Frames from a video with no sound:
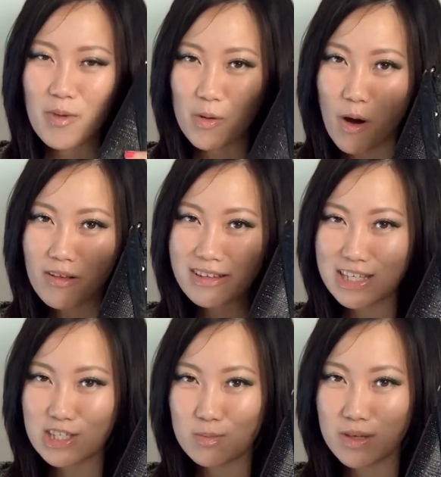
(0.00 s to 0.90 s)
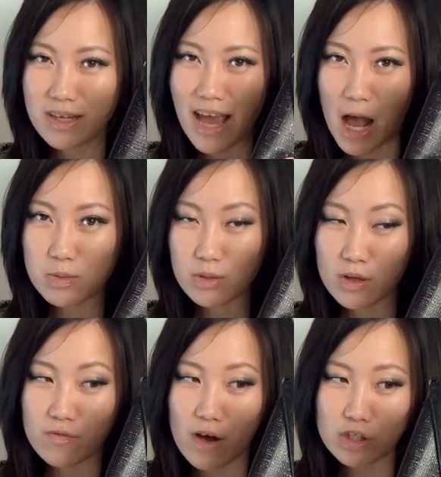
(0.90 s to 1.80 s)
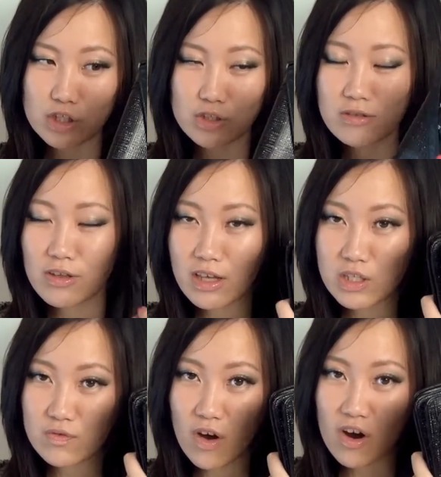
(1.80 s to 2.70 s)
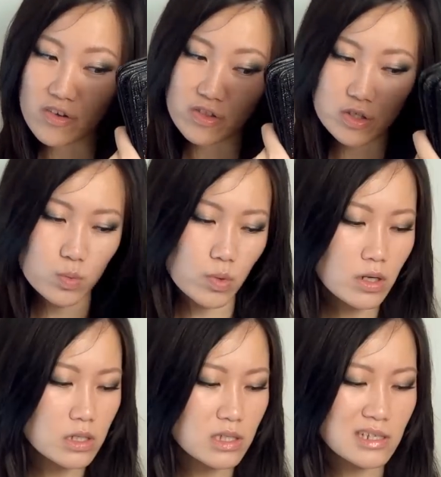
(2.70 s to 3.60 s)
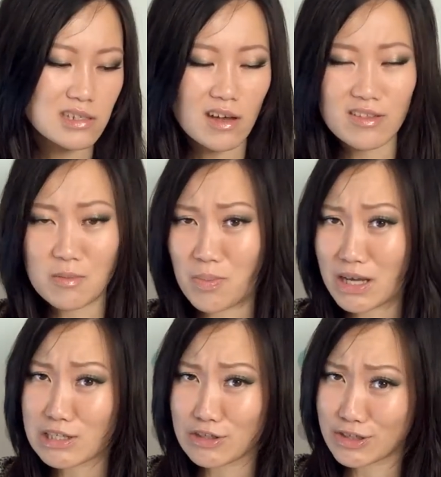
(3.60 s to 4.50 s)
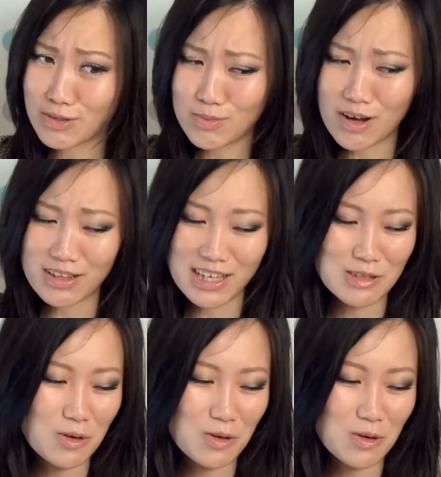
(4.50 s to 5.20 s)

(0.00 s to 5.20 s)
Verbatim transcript: my wallet needs to be absolutely functional and thus far this works it's not the best looking wallet